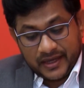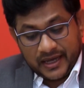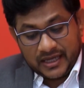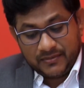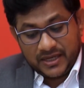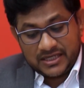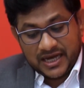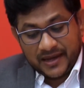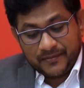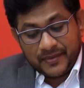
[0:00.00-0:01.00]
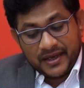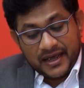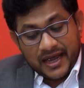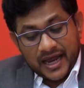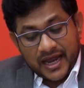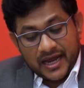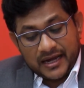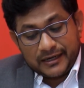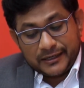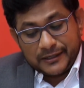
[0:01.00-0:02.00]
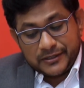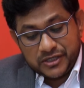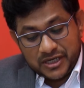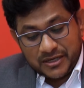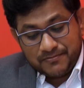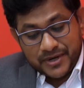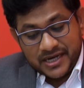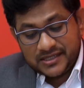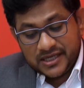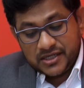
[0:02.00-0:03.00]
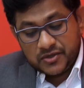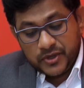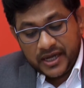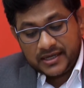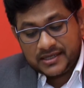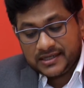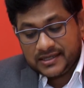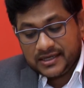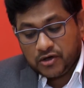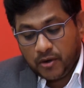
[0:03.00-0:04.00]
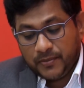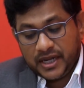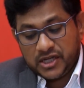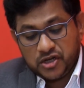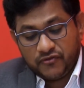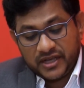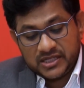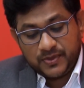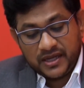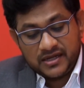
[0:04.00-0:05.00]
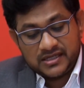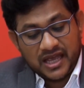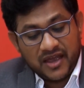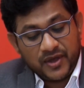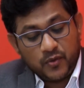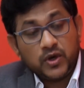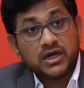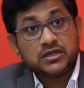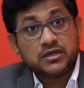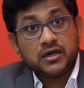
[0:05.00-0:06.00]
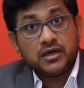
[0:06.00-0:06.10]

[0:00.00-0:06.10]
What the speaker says: In the meantime, and she brings a unique combination of experience, having worked